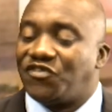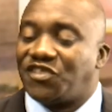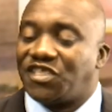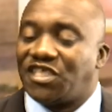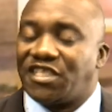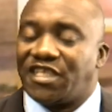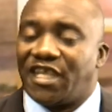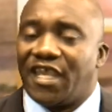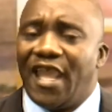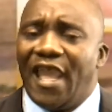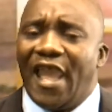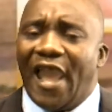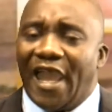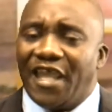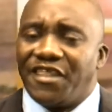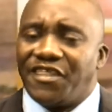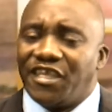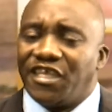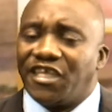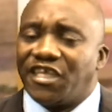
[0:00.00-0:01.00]
Zite, I
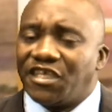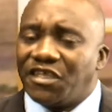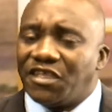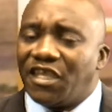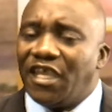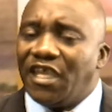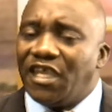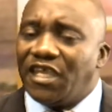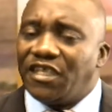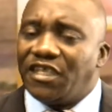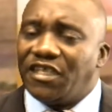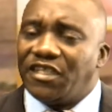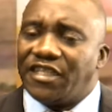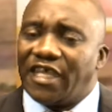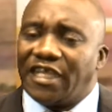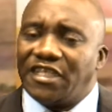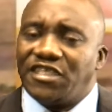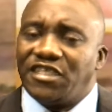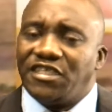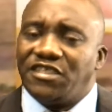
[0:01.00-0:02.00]
think
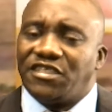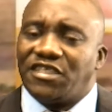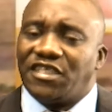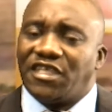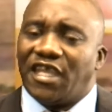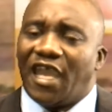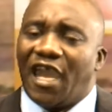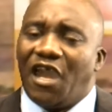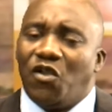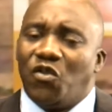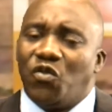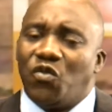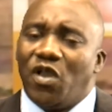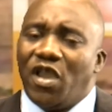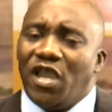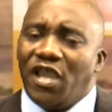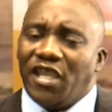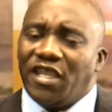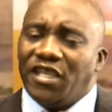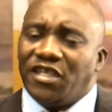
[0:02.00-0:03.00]
that is how
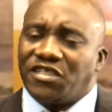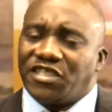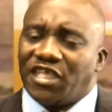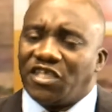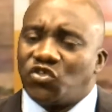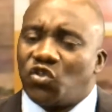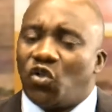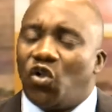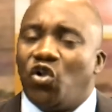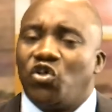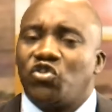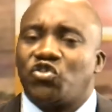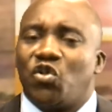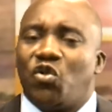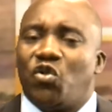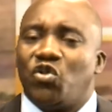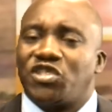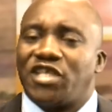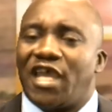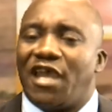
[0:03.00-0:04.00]
Zesco also
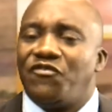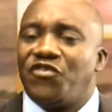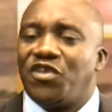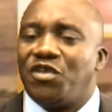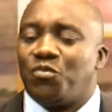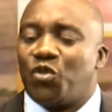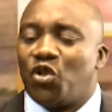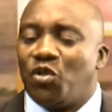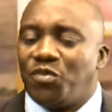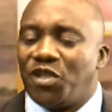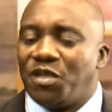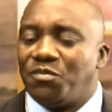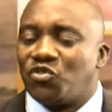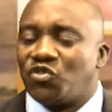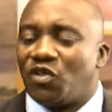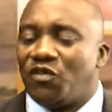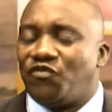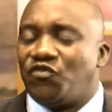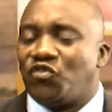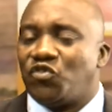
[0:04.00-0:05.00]
was having problems
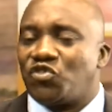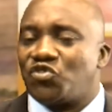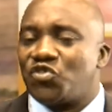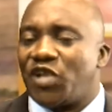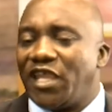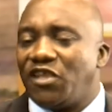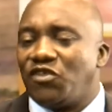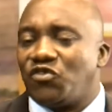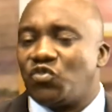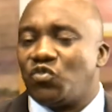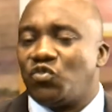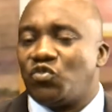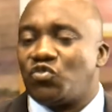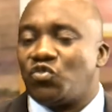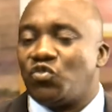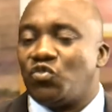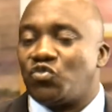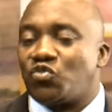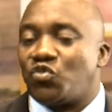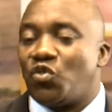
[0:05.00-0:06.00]
of trying
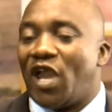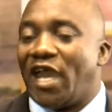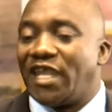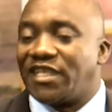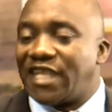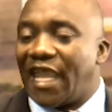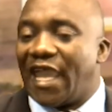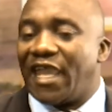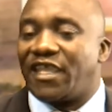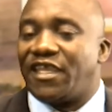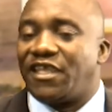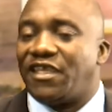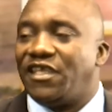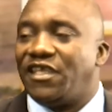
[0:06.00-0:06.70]
to attack.